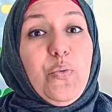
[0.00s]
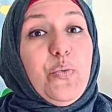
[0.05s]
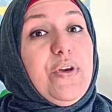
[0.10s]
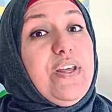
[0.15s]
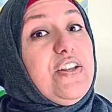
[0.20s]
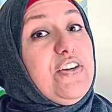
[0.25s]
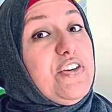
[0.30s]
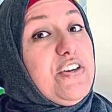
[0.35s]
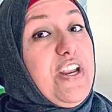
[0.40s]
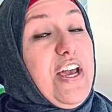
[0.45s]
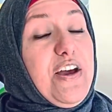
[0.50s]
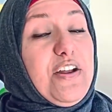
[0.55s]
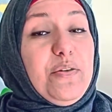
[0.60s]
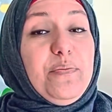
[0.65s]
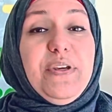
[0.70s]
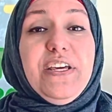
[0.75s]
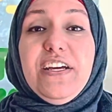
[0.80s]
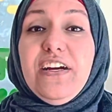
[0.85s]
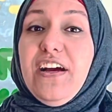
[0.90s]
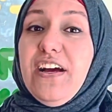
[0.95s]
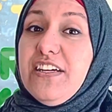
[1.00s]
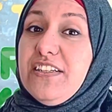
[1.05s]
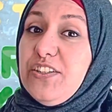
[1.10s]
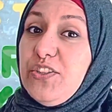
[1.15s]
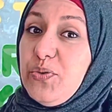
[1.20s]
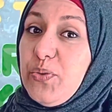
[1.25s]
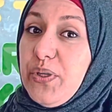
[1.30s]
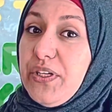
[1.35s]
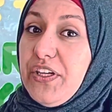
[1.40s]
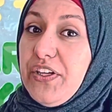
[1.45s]
We learn how to be kind
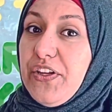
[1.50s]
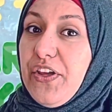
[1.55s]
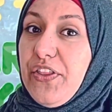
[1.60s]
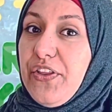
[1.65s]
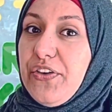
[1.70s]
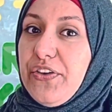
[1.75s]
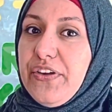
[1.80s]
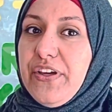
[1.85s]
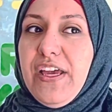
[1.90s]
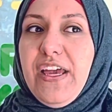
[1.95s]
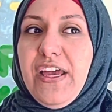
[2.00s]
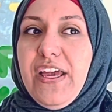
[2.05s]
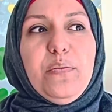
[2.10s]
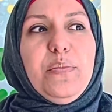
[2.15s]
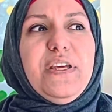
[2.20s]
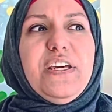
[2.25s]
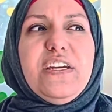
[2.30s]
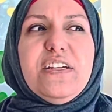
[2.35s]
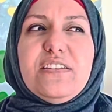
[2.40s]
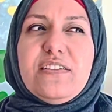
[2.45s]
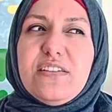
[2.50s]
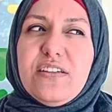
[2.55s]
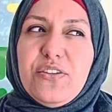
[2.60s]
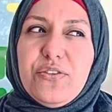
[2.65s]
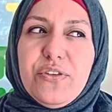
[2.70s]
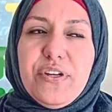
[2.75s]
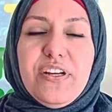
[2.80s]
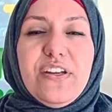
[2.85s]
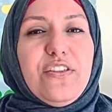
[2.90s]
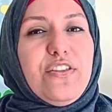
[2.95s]
to one another and be
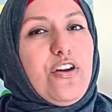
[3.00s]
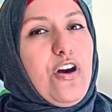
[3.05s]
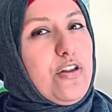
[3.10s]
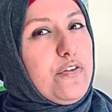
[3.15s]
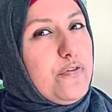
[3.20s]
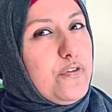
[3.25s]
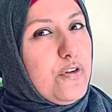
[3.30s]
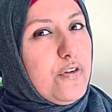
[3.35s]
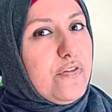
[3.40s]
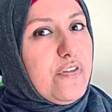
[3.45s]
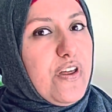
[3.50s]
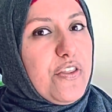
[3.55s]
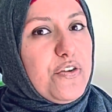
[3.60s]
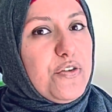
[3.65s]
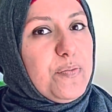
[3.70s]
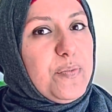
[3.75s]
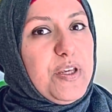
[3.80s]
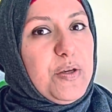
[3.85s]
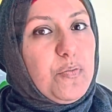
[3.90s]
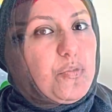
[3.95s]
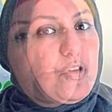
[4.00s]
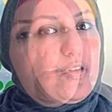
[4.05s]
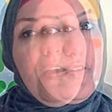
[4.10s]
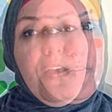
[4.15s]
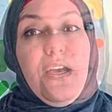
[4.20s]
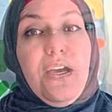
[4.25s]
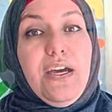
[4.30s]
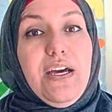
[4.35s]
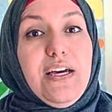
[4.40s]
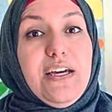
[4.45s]
considerate and thoughtful of other
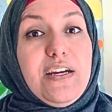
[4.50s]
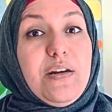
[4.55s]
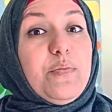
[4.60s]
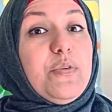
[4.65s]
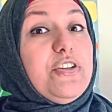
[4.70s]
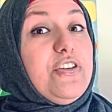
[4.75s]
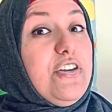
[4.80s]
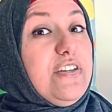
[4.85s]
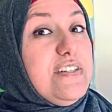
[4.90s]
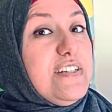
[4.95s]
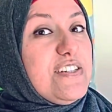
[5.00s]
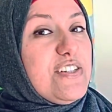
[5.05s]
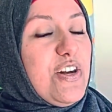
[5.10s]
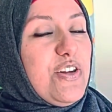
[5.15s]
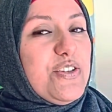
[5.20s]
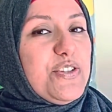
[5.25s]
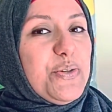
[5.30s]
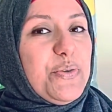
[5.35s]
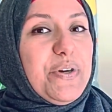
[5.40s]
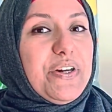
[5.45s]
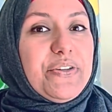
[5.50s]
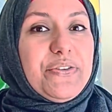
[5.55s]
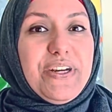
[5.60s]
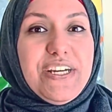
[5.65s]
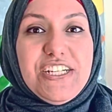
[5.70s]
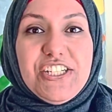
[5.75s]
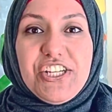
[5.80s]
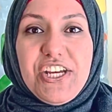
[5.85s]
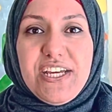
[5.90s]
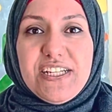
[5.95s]
people. Ramadan is also a
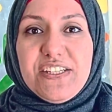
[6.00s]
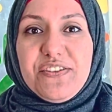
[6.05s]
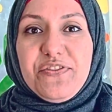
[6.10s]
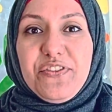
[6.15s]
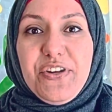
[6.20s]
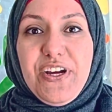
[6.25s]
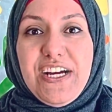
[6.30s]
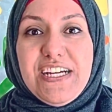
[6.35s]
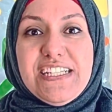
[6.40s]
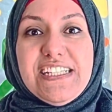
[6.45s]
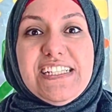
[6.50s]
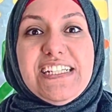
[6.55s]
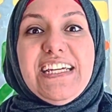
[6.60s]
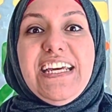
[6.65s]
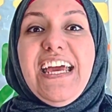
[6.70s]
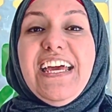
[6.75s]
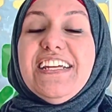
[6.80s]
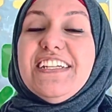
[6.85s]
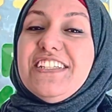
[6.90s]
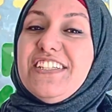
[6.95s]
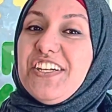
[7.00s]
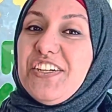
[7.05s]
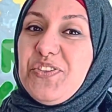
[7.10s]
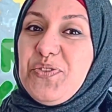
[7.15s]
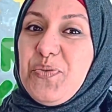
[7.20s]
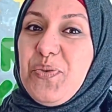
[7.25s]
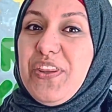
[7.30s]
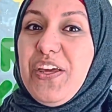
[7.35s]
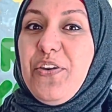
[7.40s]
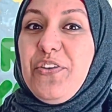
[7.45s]
great chance for us to get in
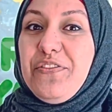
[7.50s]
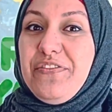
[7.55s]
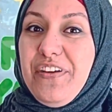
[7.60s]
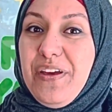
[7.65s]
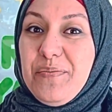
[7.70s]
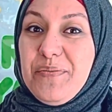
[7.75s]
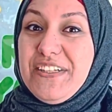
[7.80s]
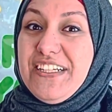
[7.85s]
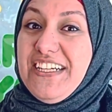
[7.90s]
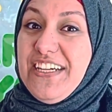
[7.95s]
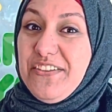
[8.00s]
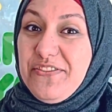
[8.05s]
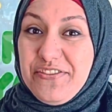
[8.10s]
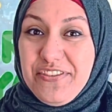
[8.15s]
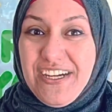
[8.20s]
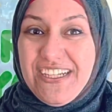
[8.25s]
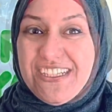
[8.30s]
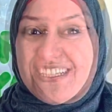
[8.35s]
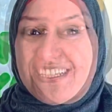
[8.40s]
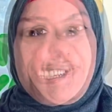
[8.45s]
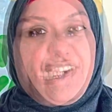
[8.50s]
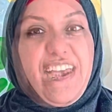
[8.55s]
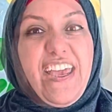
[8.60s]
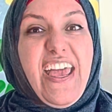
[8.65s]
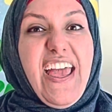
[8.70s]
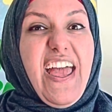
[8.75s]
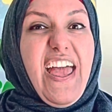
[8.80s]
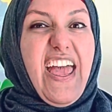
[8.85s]
touch with our family and friends.